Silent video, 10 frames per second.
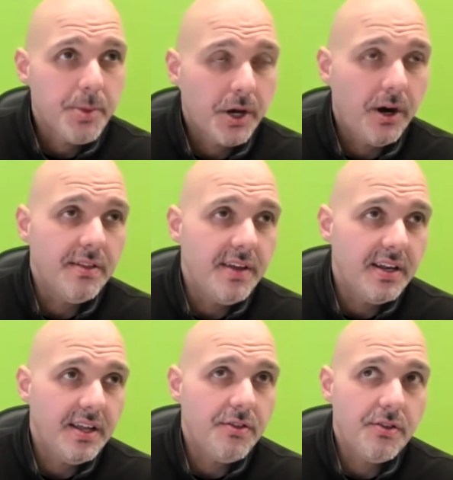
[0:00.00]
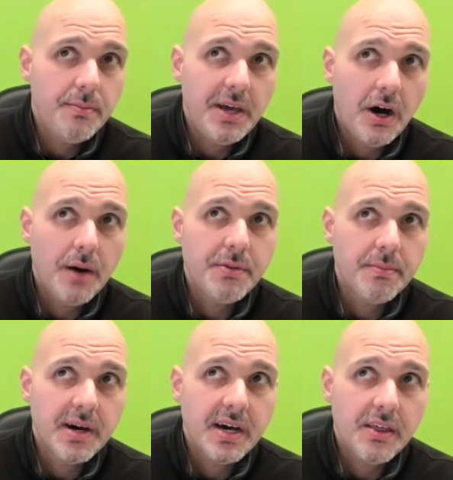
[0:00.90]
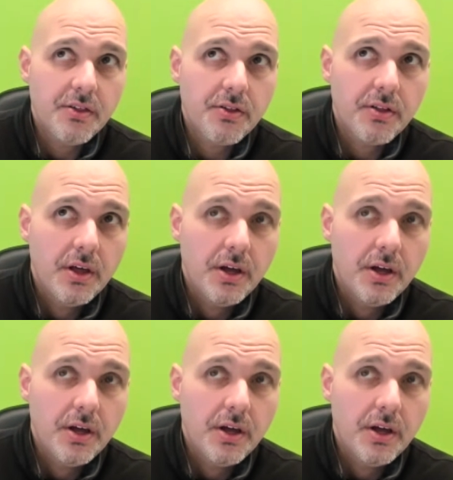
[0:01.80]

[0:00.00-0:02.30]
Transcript: content needs to be optimized,